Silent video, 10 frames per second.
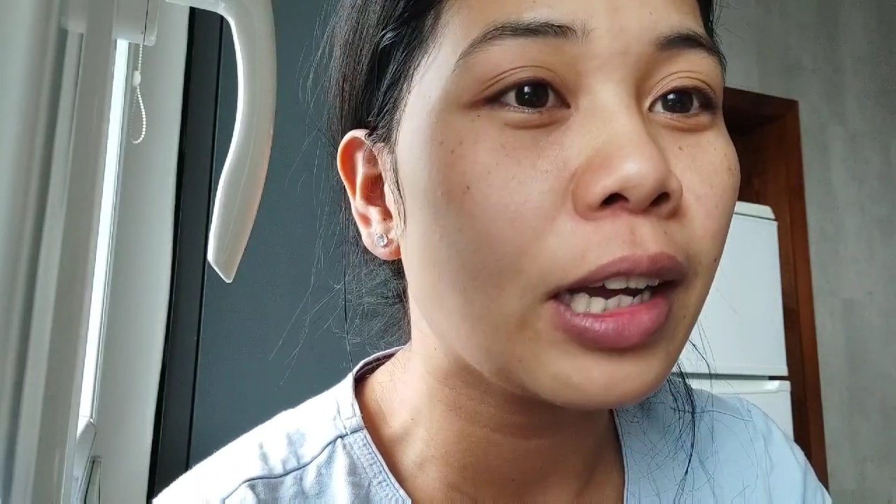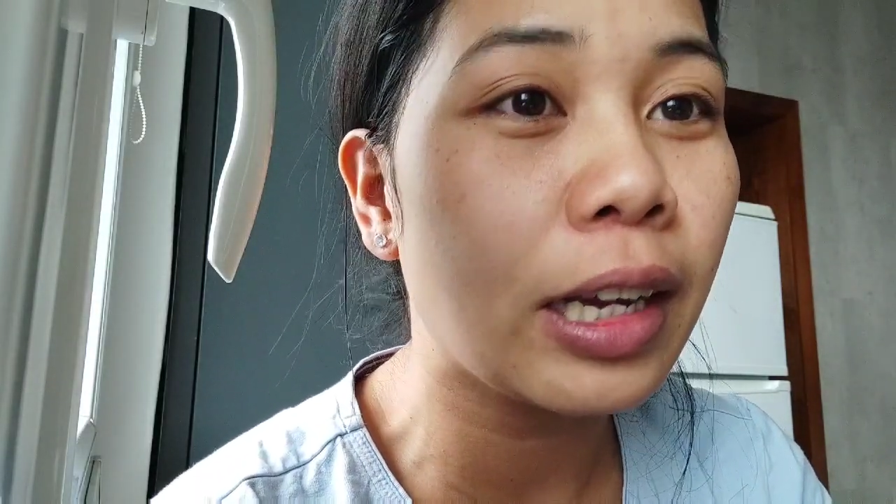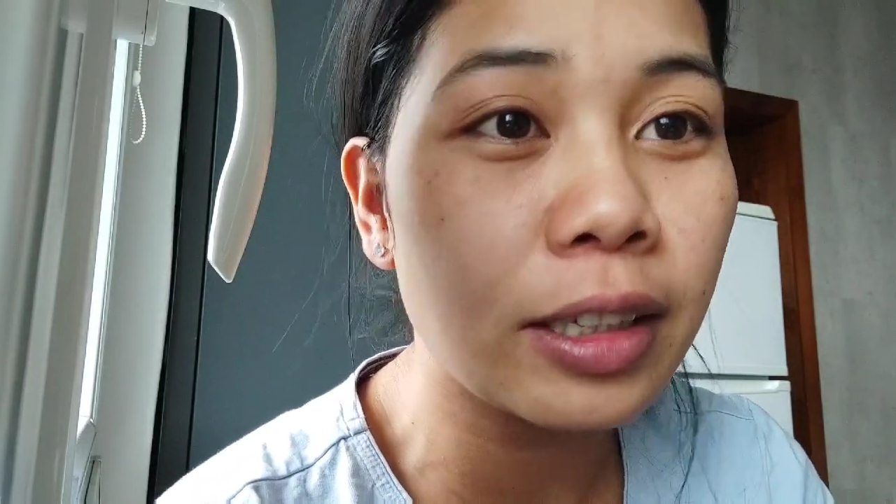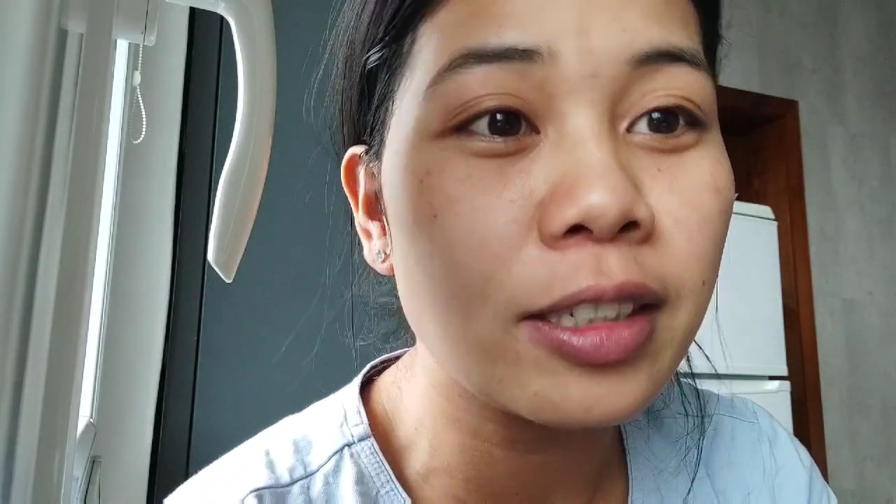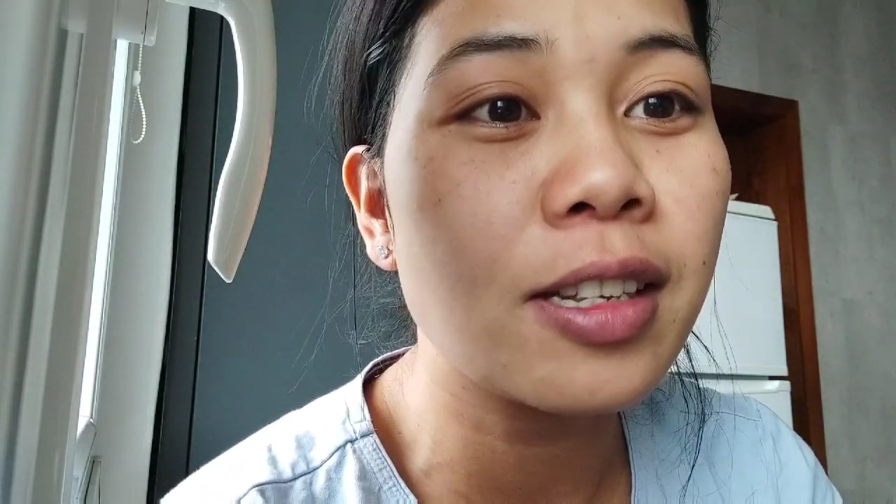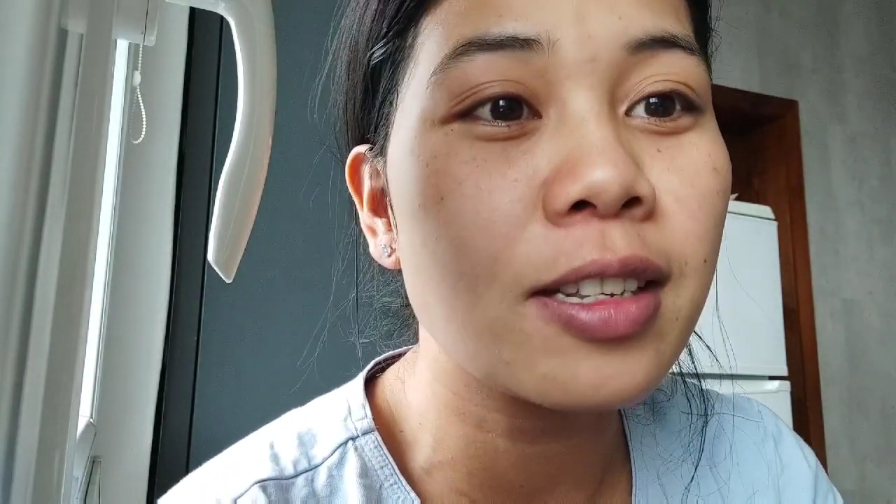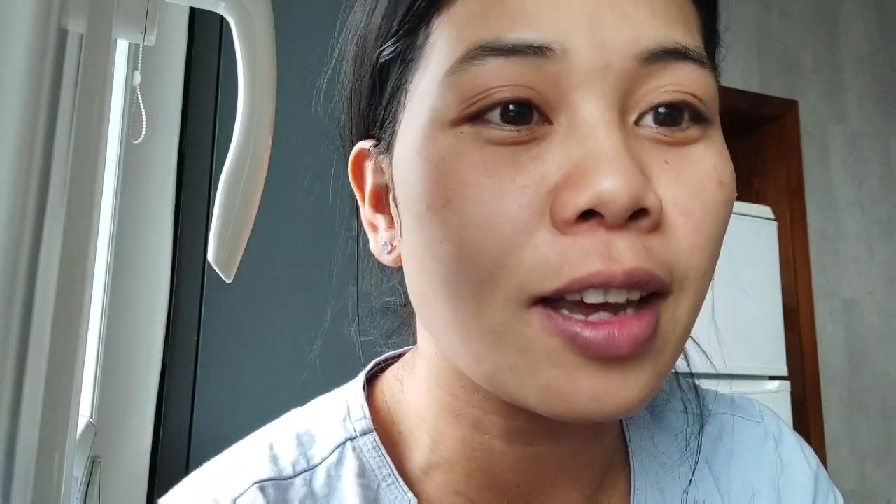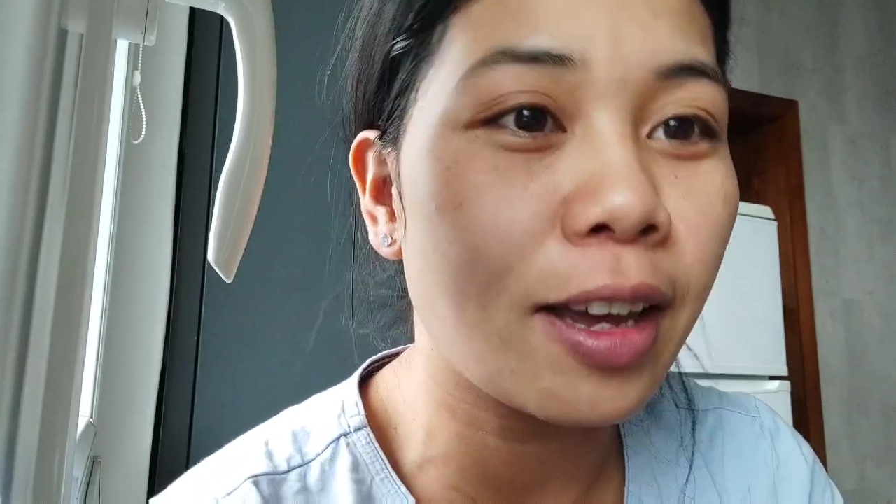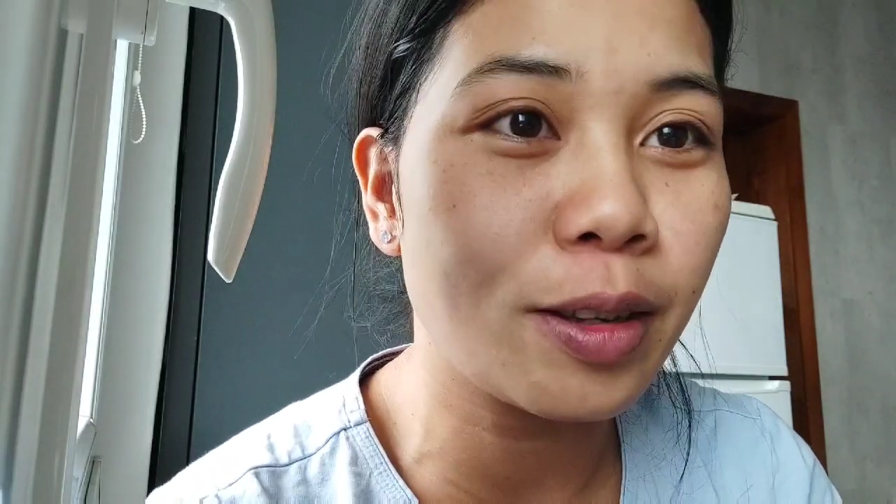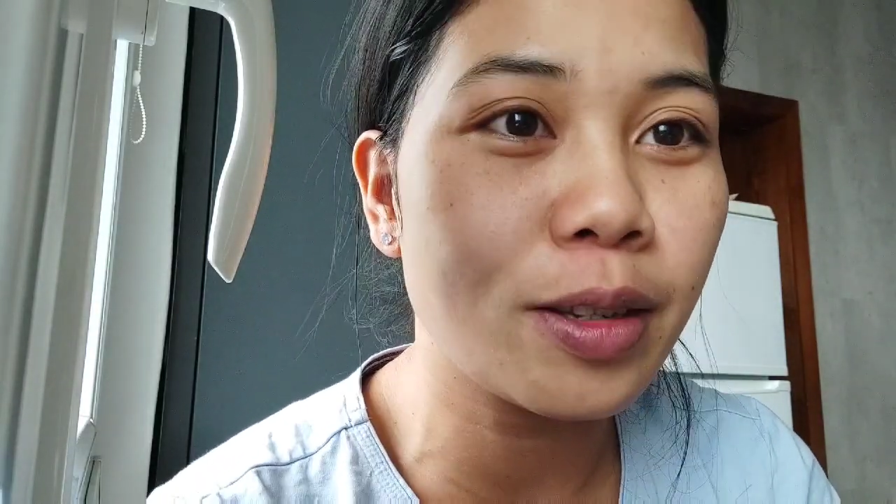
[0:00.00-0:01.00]
ingredients
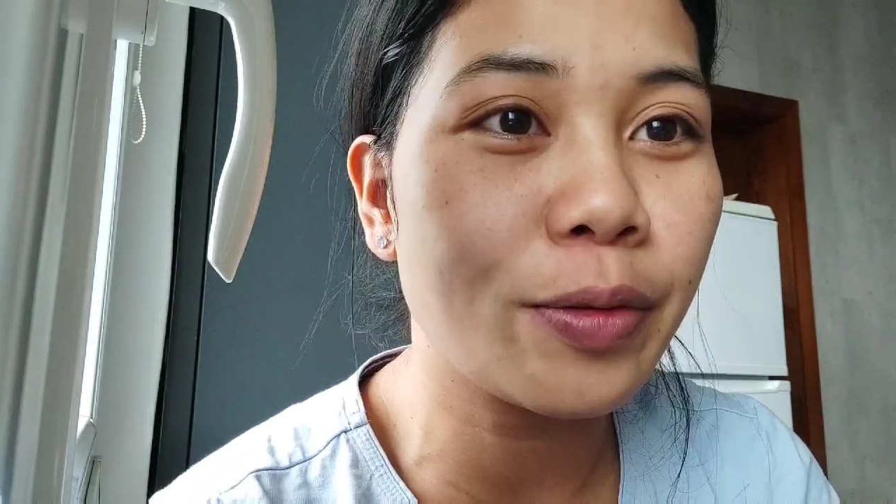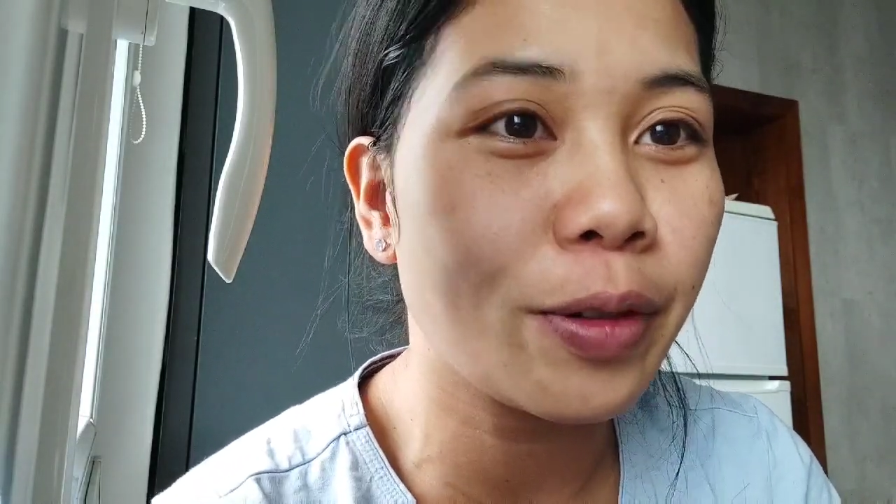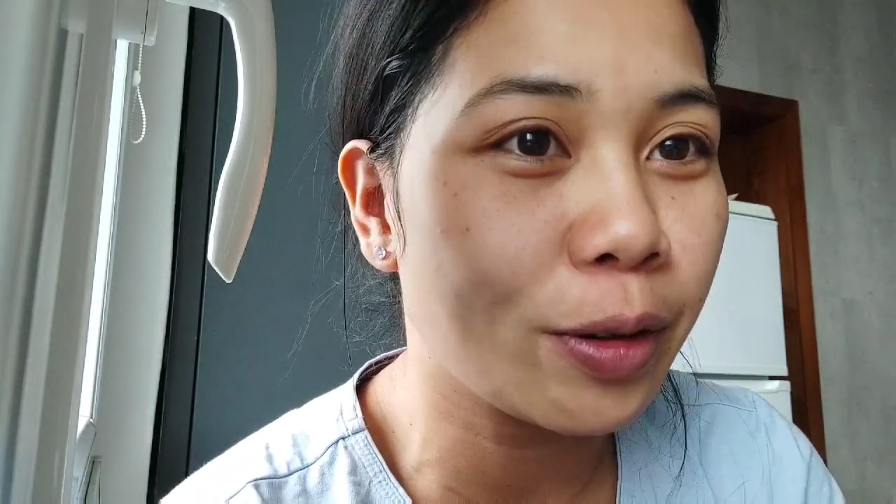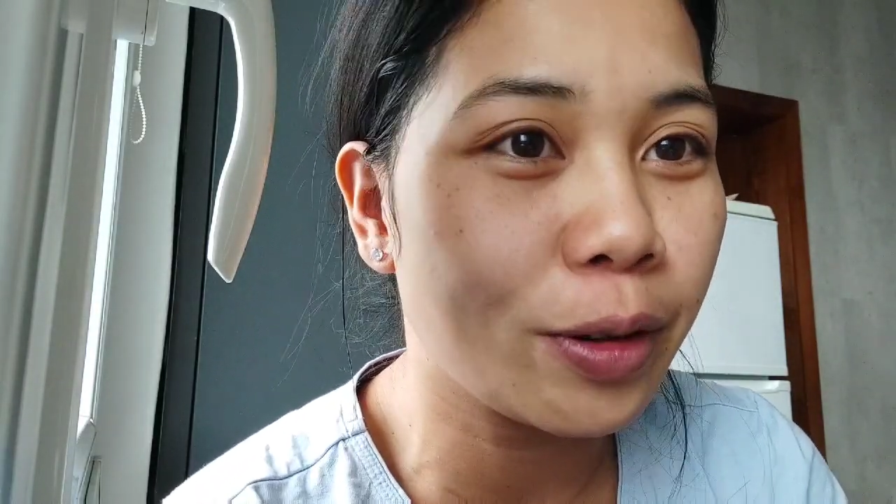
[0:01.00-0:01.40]
I use for